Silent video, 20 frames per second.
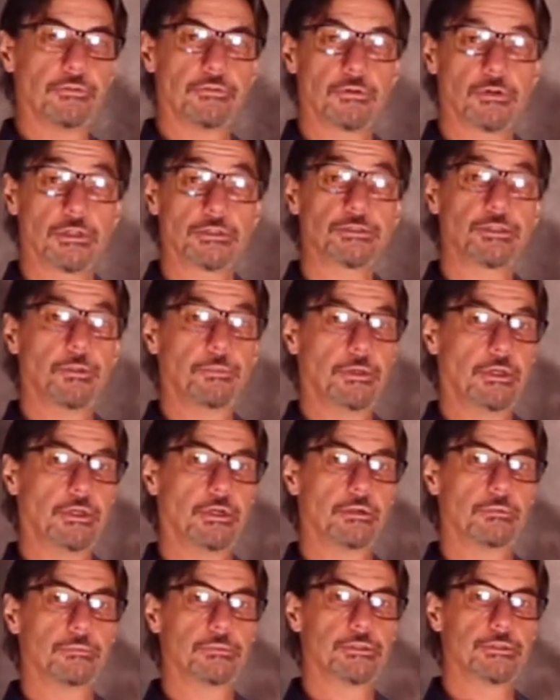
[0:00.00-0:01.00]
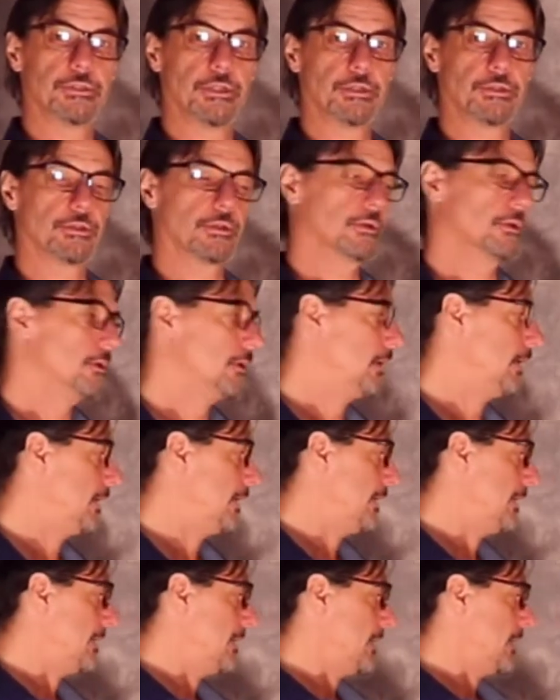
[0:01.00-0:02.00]
for us to become centered.
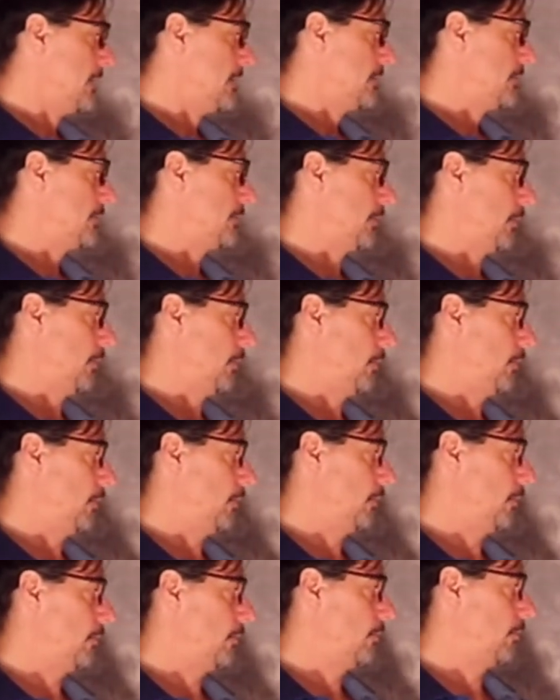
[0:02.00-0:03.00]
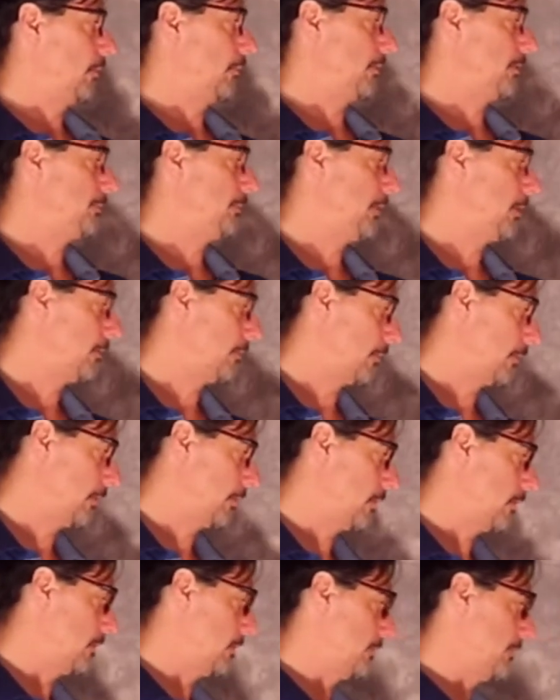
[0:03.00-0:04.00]
So when we speak about
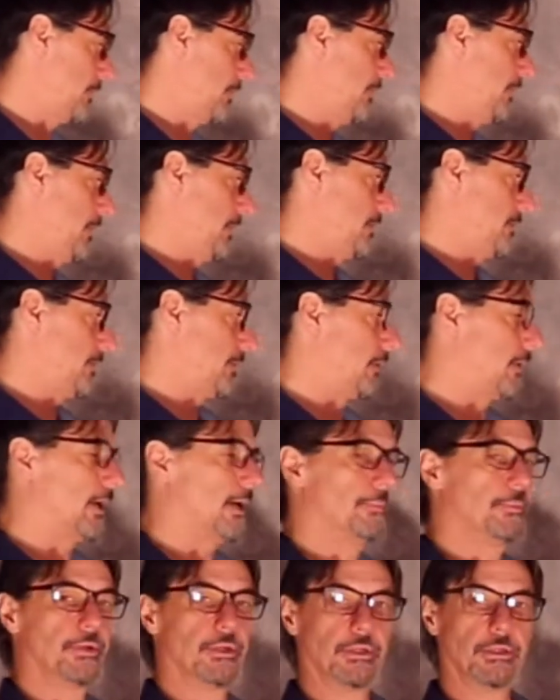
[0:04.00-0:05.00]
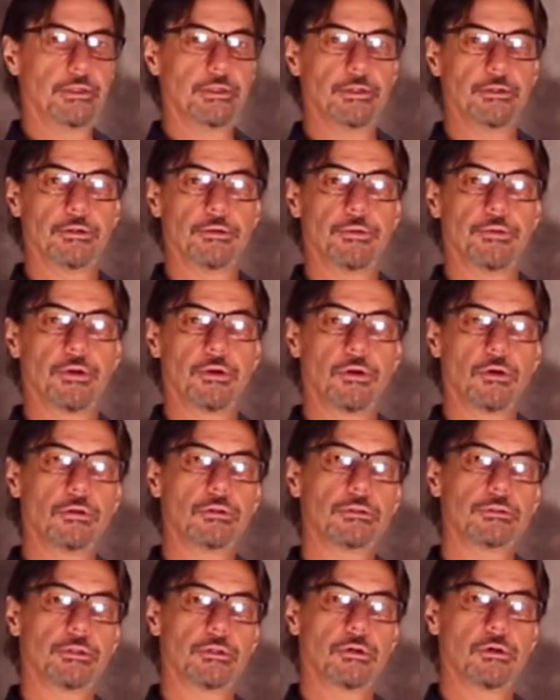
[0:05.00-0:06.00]
all of the things that are happening here, they're
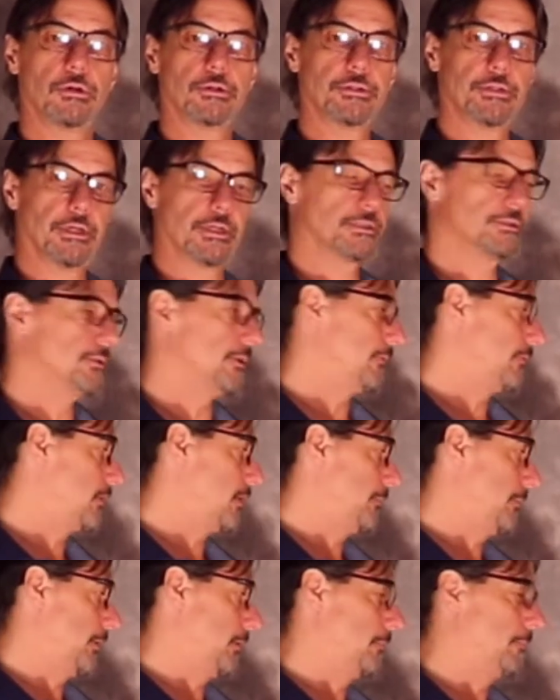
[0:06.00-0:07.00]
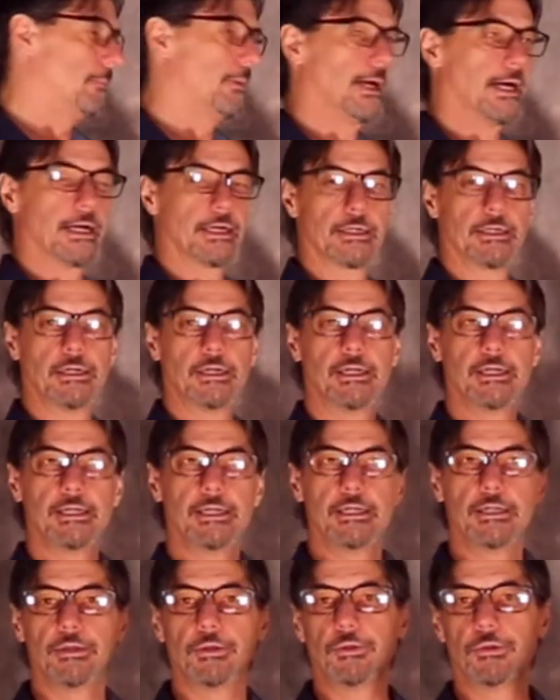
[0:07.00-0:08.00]
all in the context of coming back
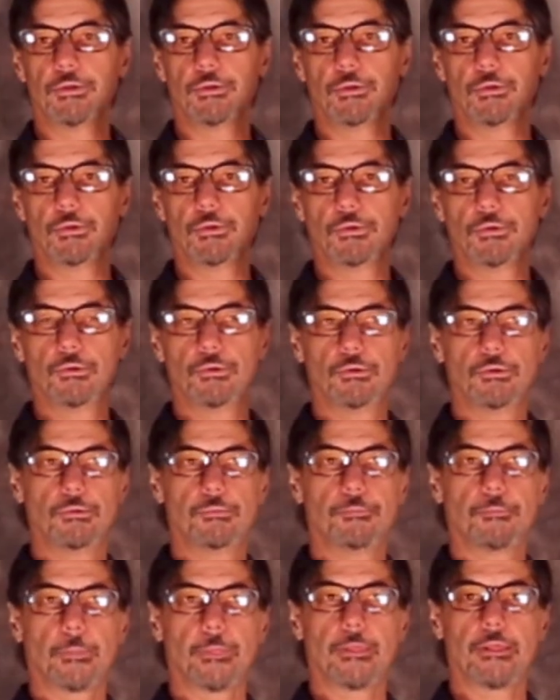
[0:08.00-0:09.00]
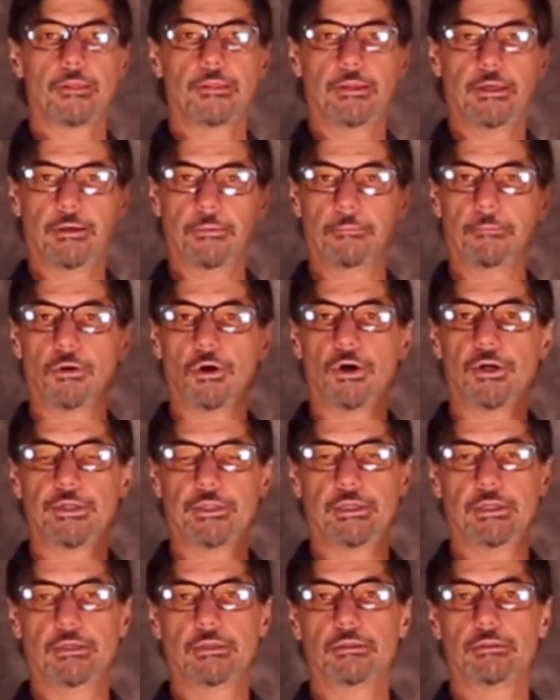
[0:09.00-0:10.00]
to the
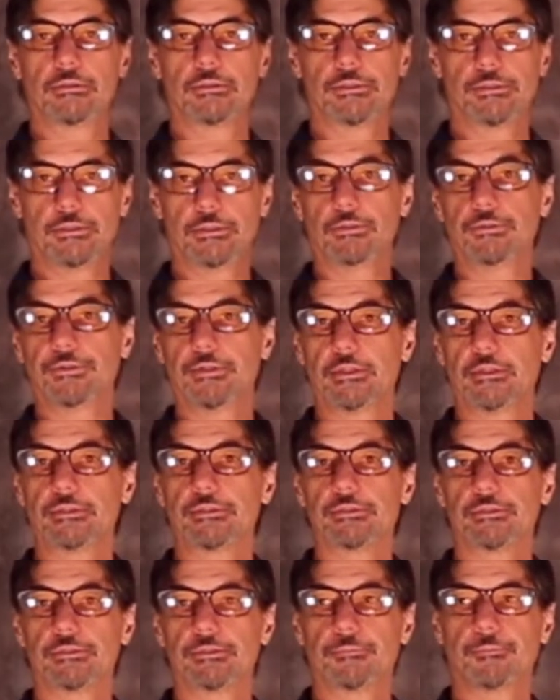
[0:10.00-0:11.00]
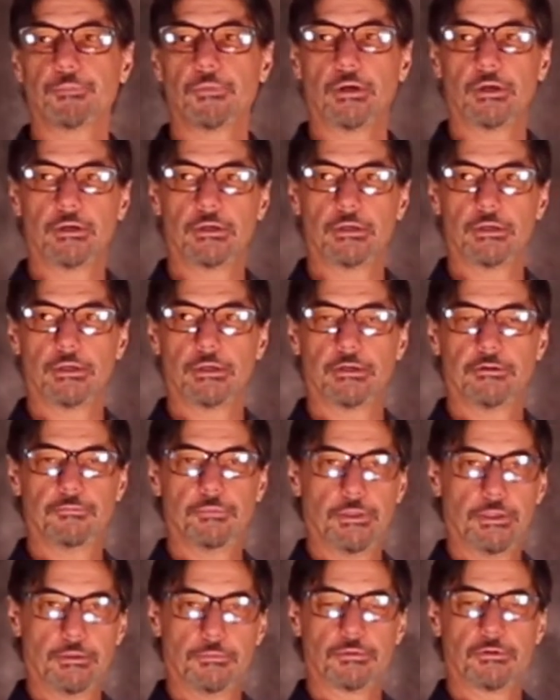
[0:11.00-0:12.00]
embodied stillness of
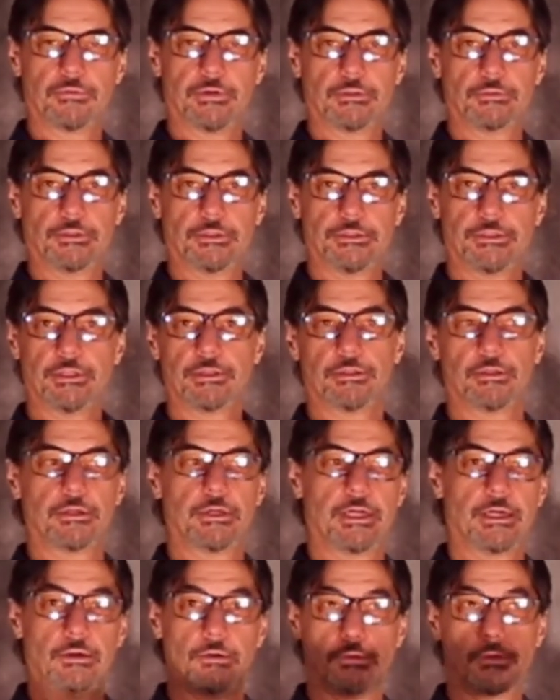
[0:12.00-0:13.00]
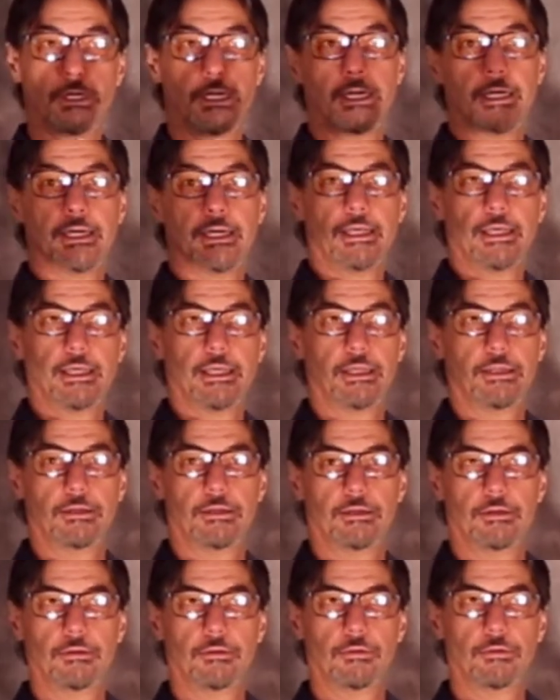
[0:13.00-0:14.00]
being profoundly centered. Now,
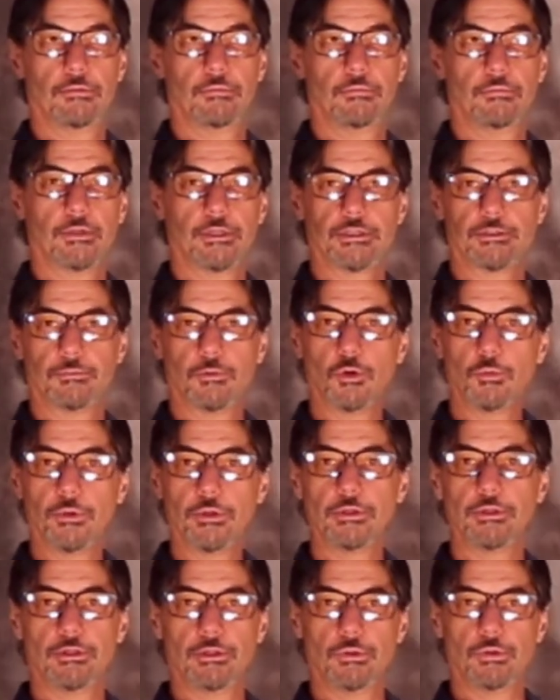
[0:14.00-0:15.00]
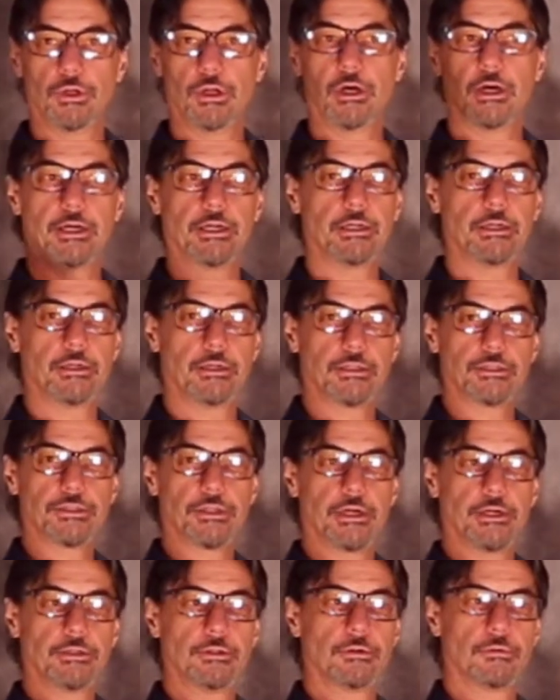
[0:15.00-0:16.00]
in this moment, you and I can
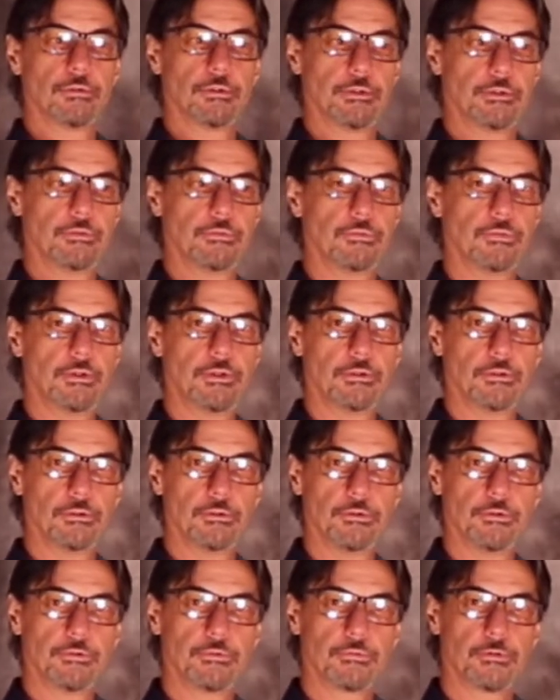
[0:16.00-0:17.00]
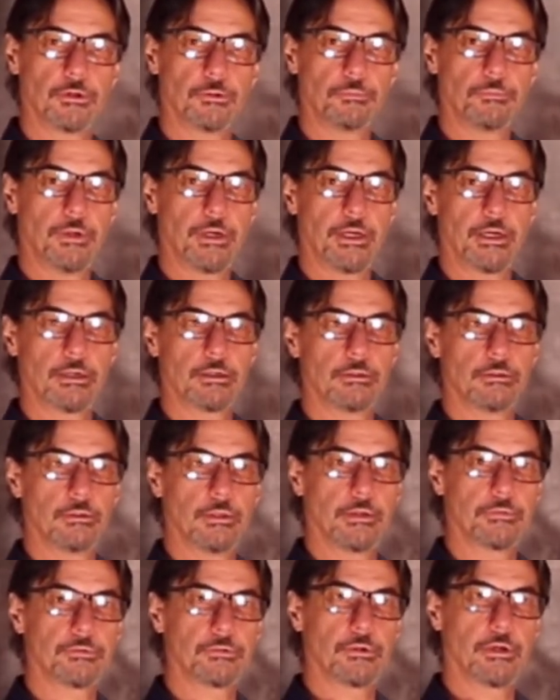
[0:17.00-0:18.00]
decide to really feel the front, back,
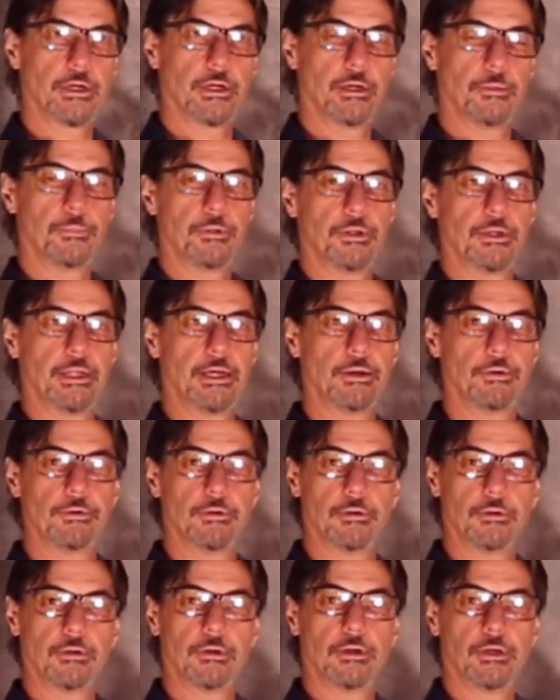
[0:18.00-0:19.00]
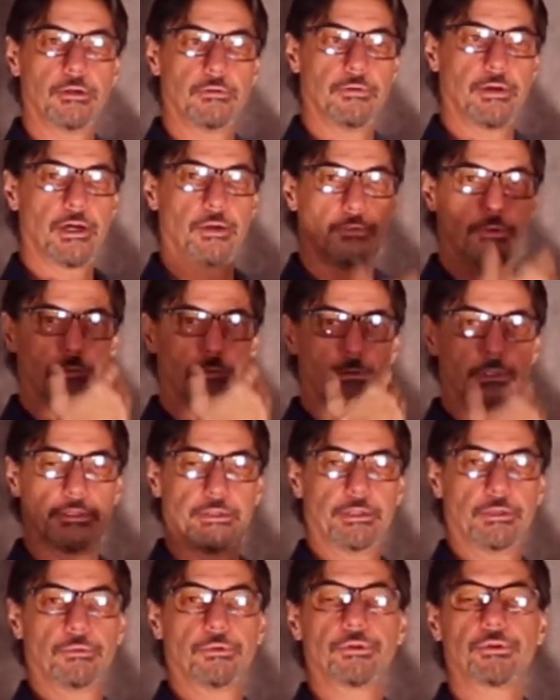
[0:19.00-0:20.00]
left, right, up and down of how we're
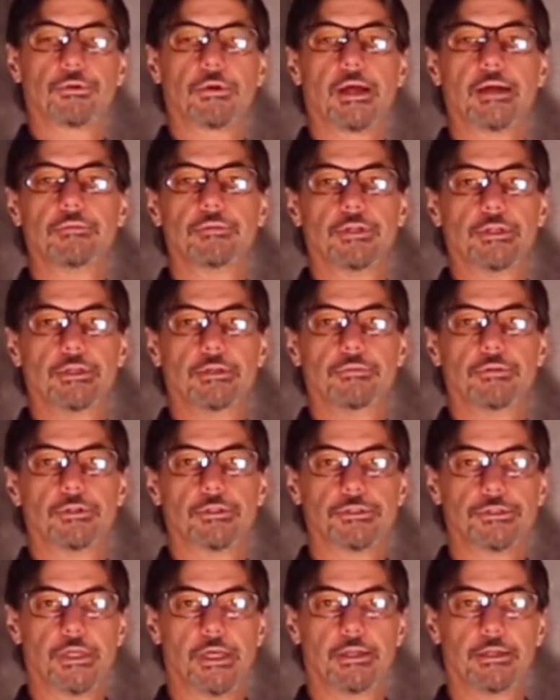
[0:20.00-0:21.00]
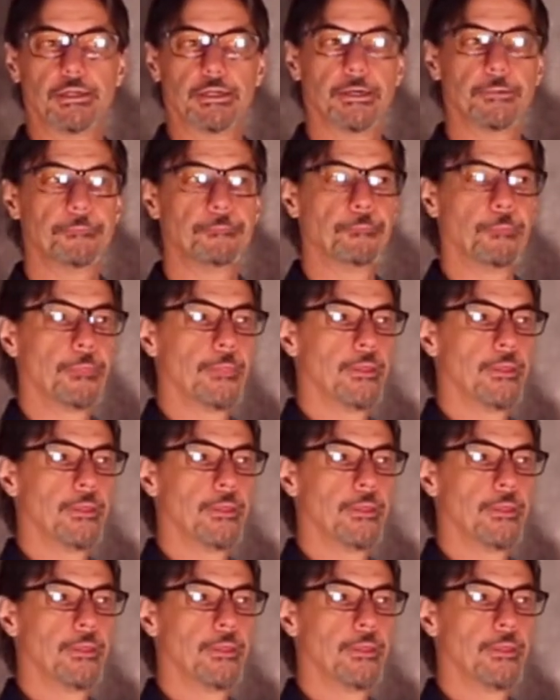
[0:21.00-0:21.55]
relating with gravity if you're standing up.